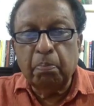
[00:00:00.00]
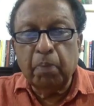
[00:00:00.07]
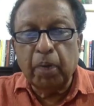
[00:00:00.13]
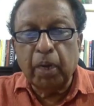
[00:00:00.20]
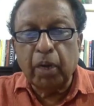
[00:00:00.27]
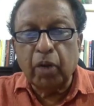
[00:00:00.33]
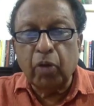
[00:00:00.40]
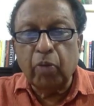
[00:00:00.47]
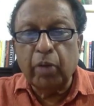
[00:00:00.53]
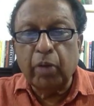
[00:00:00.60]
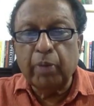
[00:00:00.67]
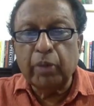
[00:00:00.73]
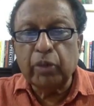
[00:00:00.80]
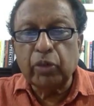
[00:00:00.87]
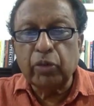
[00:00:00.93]
Barack
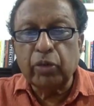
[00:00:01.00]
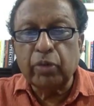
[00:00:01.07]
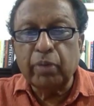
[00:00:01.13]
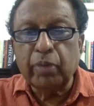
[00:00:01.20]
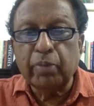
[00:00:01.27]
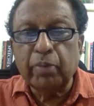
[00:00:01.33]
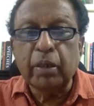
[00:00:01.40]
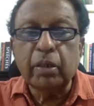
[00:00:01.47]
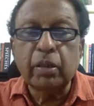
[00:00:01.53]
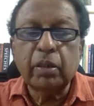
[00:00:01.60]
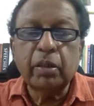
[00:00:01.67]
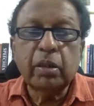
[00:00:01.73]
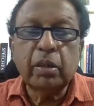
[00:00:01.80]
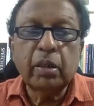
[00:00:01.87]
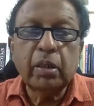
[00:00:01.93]
Obama should remember
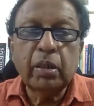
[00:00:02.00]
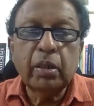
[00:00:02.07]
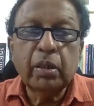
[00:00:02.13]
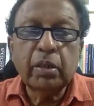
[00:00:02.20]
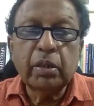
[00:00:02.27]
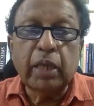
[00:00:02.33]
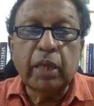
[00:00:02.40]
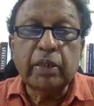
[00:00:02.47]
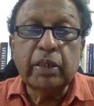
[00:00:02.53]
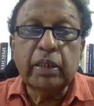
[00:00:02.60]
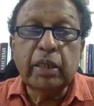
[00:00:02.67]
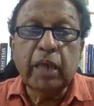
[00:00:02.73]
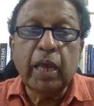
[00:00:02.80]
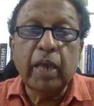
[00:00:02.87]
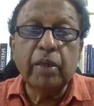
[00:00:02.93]
that
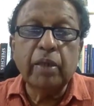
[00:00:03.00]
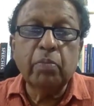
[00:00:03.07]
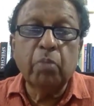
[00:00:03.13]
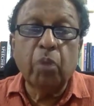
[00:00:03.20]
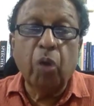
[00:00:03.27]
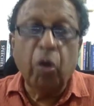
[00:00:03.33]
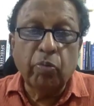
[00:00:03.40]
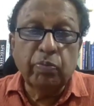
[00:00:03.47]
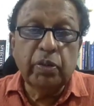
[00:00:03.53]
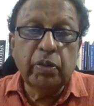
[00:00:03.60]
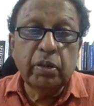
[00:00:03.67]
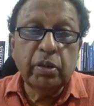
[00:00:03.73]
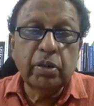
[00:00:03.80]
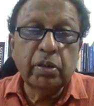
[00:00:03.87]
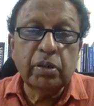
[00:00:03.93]
he had
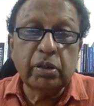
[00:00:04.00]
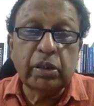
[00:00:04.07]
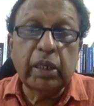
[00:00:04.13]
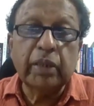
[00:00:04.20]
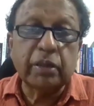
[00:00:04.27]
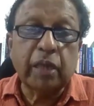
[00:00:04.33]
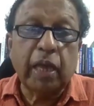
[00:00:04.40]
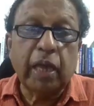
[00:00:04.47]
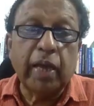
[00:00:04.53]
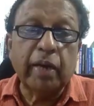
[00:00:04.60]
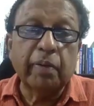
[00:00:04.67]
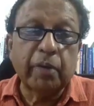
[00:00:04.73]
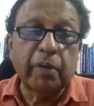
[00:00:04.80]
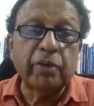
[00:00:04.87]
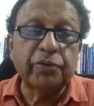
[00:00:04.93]
bombed six
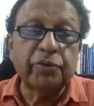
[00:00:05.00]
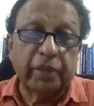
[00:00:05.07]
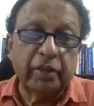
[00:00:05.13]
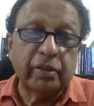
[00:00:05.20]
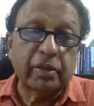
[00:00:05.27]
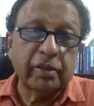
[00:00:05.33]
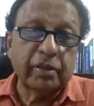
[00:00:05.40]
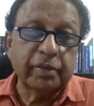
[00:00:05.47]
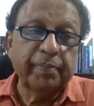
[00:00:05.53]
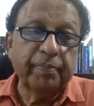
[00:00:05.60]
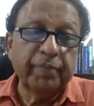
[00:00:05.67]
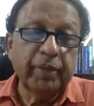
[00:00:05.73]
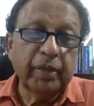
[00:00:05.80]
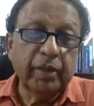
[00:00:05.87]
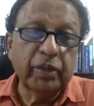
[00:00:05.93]
Arab countries.
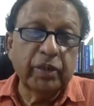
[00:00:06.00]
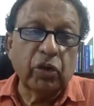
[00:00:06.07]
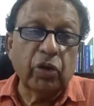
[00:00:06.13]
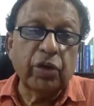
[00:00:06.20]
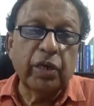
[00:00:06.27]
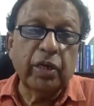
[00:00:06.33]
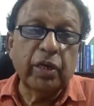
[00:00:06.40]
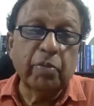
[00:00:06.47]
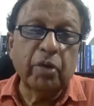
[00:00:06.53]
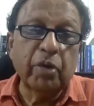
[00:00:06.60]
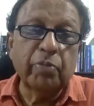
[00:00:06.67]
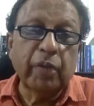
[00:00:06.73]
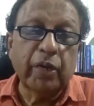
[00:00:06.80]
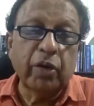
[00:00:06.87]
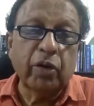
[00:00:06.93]
He's talking
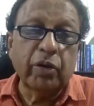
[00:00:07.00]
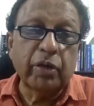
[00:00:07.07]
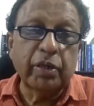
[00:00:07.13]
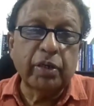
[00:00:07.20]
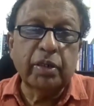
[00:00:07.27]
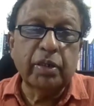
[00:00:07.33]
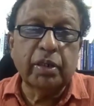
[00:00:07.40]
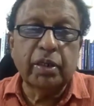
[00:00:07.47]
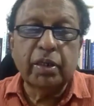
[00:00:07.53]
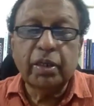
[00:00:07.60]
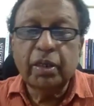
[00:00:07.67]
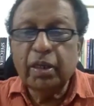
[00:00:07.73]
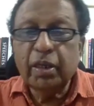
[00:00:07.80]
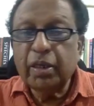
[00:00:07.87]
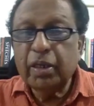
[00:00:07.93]
about minority
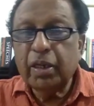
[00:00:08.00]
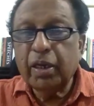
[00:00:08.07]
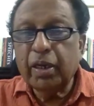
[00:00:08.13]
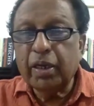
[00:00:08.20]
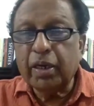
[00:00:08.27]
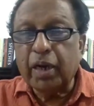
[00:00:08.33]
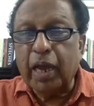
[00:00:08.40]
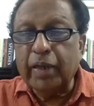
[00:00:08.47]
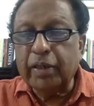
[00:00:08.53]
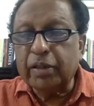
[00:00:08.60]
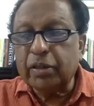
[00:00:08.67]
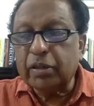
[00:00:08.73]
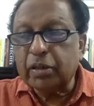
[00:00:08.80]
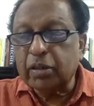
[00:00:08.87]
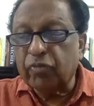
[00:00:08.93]
uh,
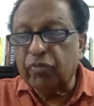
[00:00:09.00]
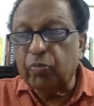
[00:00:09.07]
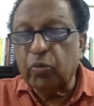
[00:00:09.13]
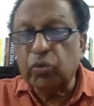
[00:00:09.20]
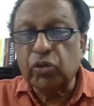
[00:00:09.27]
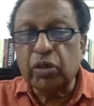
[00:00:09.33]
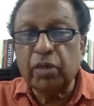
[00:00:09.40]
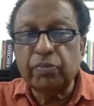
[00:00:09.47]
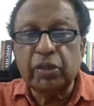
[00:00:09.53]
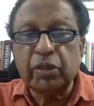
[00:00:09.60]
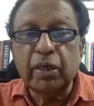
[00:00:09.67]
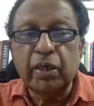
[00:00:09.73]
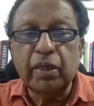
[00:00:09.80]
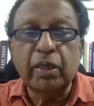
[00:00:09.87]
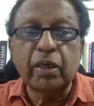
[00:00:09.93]
rights of Muslims
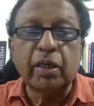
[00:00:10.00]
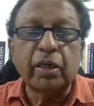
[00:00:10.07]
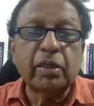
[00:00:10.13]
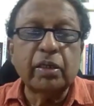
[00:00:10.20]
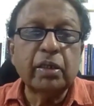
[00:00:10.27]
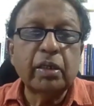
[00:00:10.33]
in India.